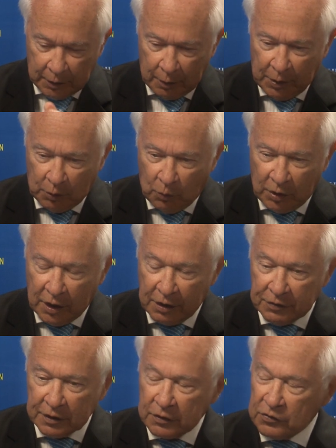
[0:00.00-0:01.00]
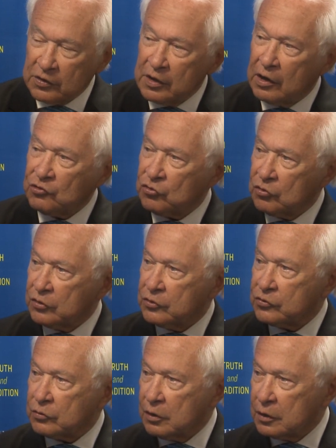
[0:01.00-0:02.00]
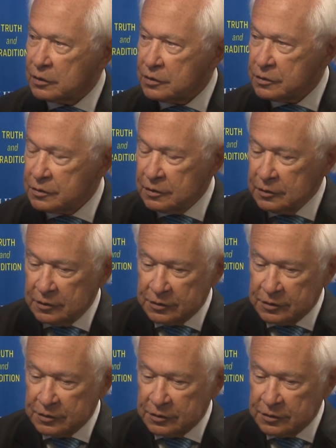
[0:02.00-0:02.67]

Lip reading: about what I think is a national disgrace.